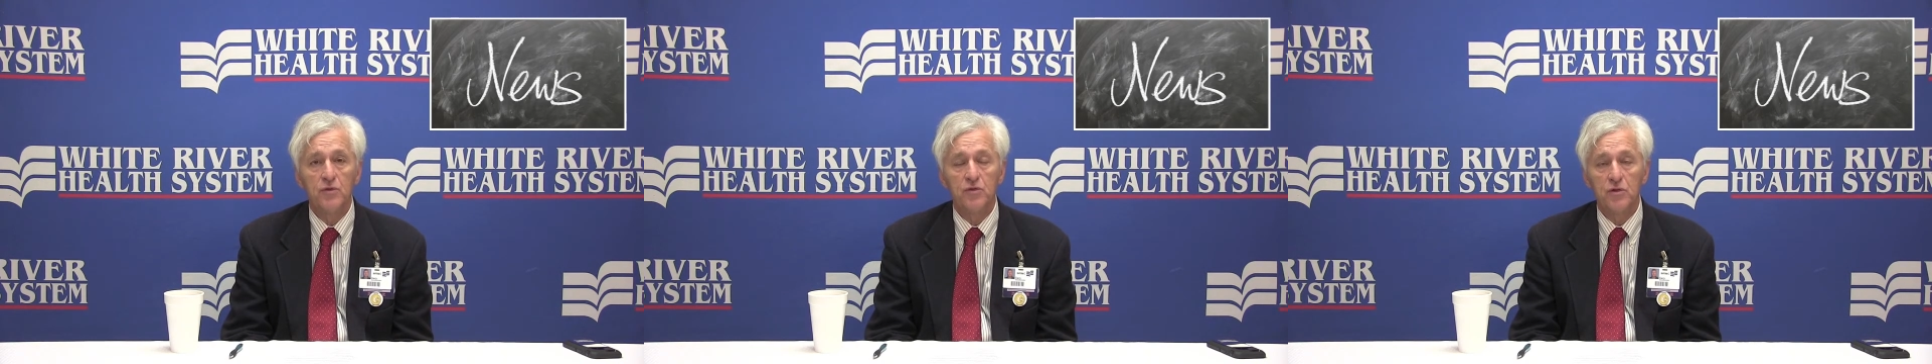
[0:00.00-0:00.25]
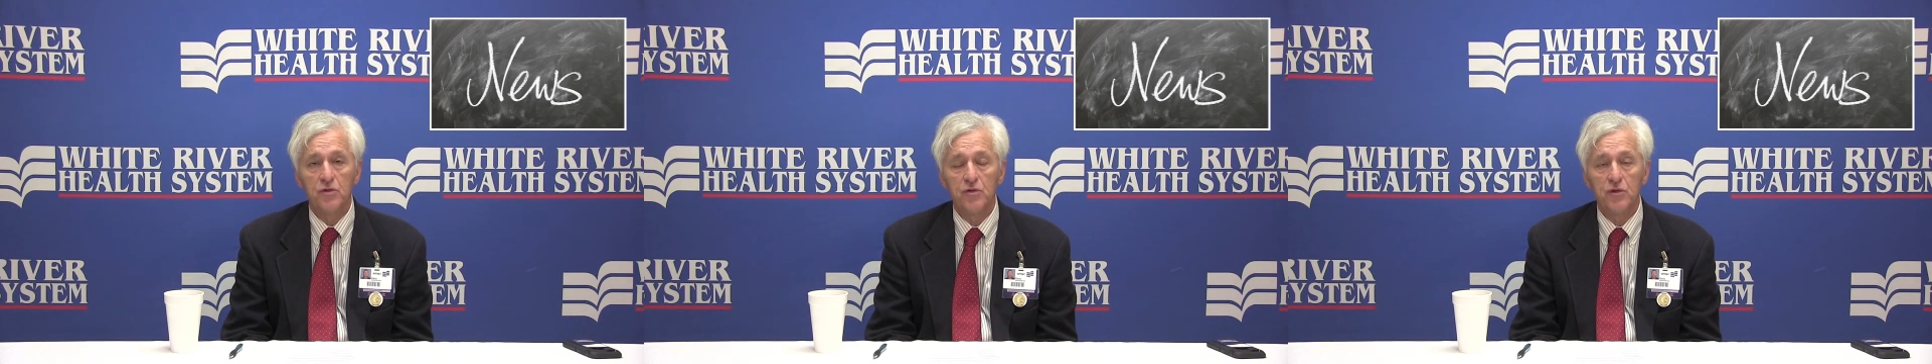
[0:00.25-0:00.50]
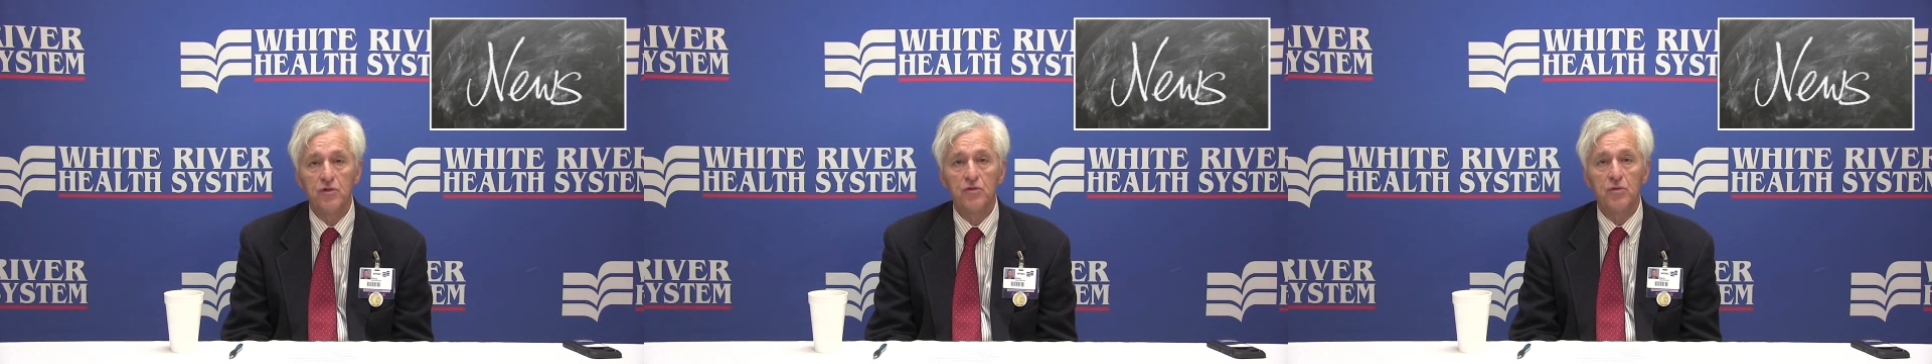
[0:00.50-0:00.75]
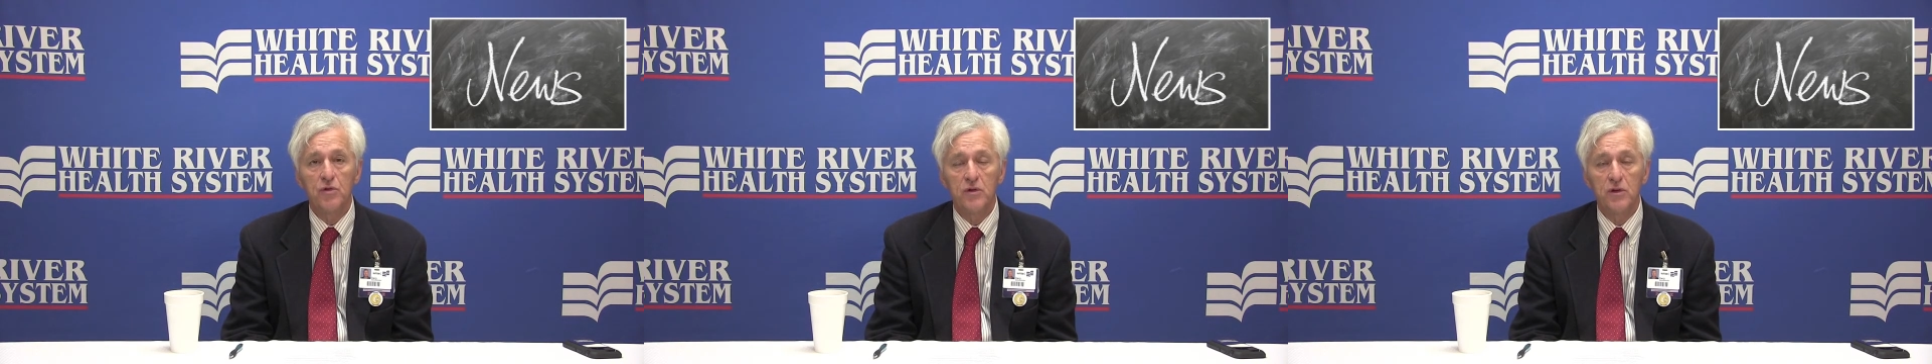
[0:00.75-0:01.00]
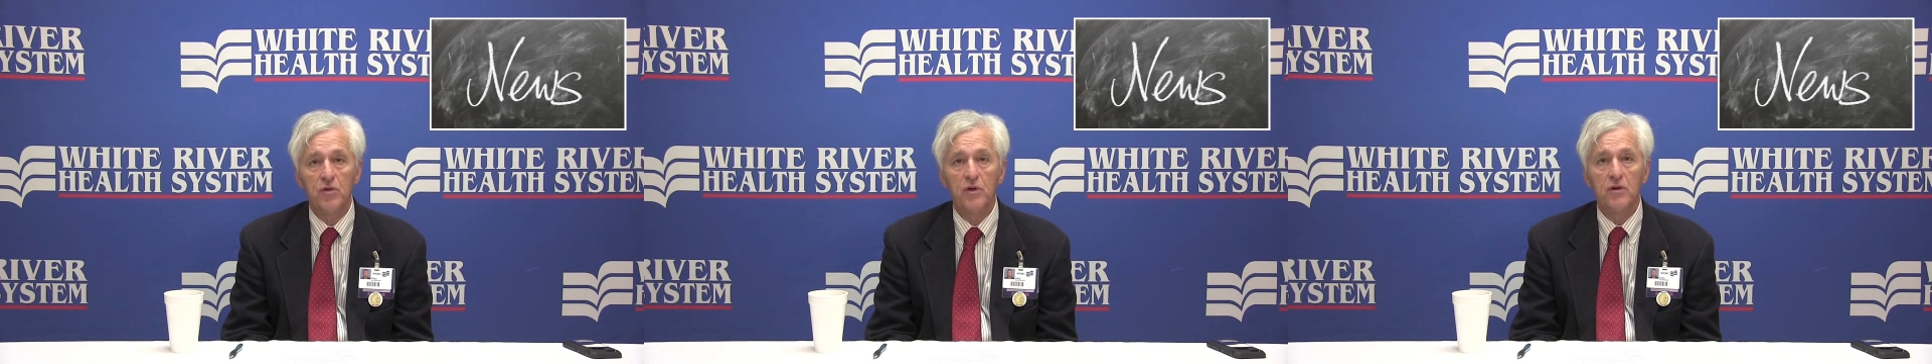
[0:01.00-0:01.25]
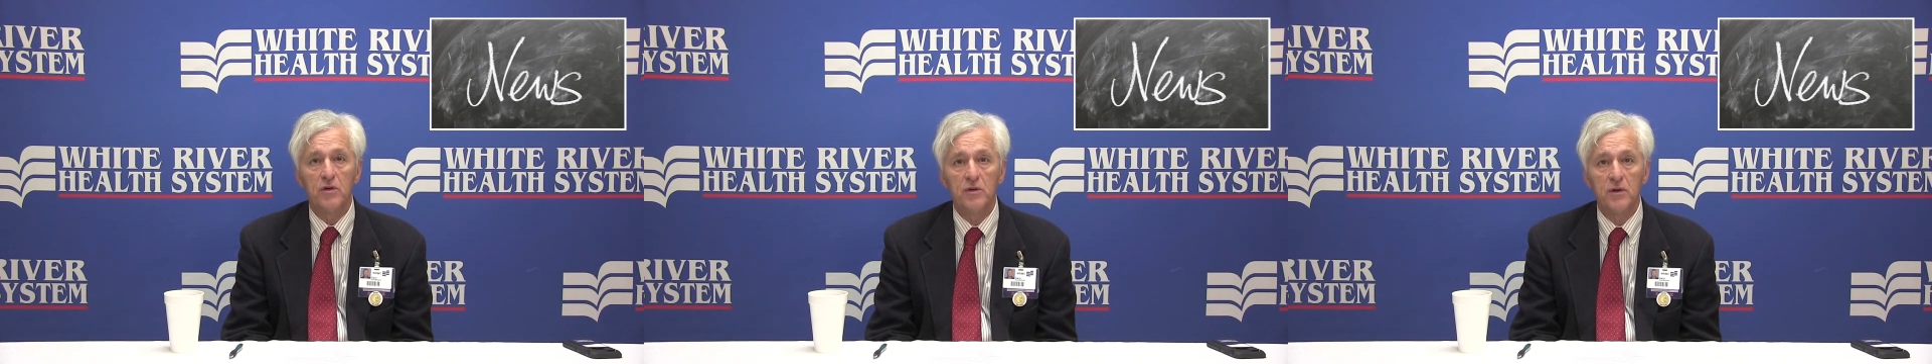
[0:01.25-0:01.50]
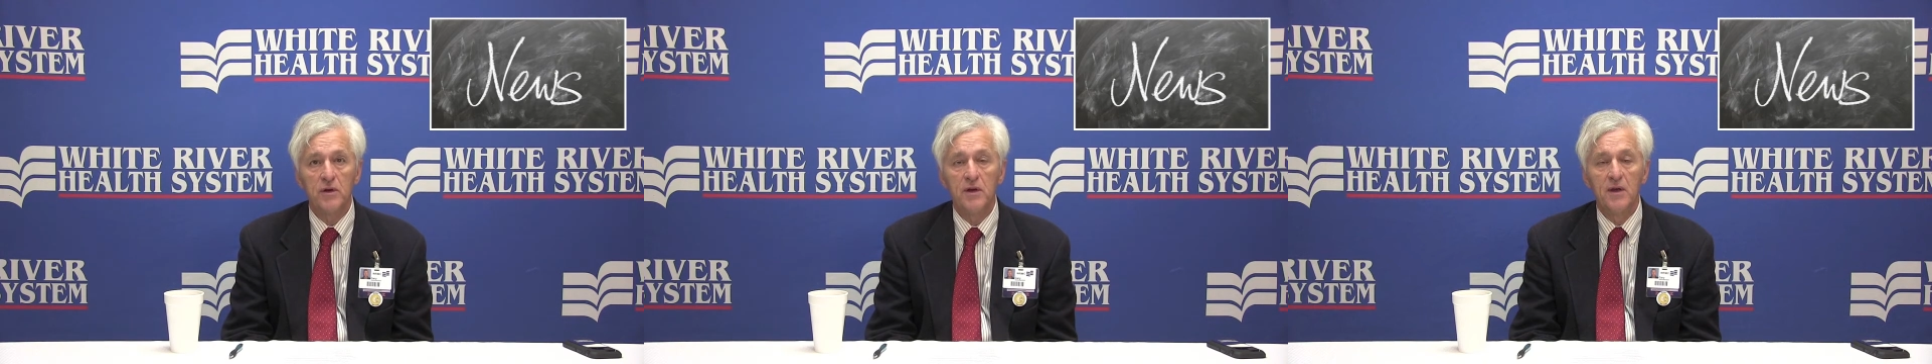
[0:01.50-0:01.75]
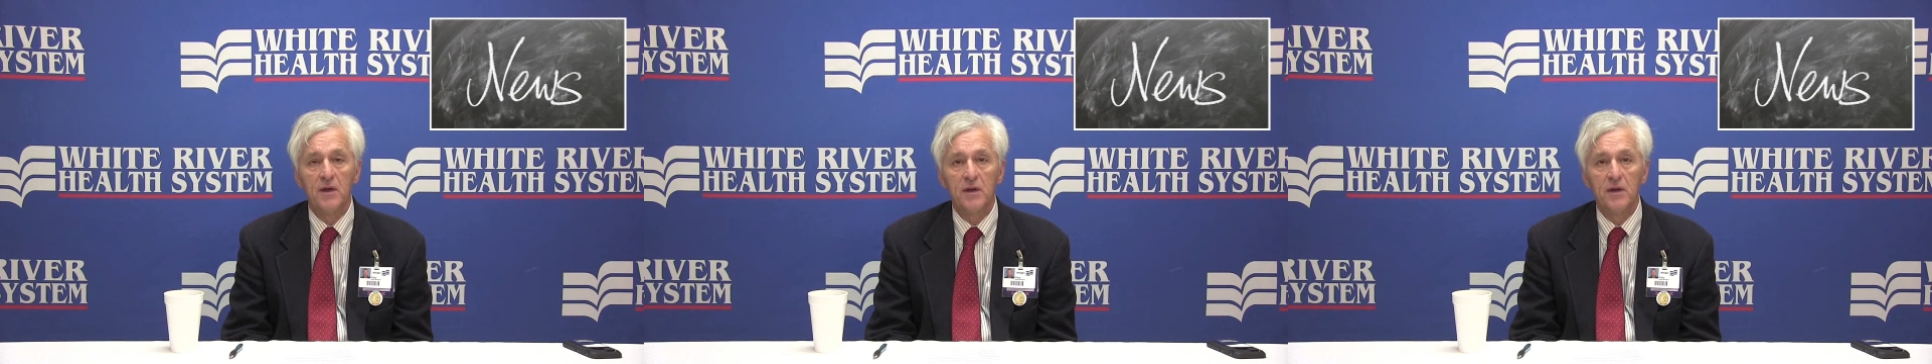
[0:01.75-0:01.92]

Surgery is really critical, and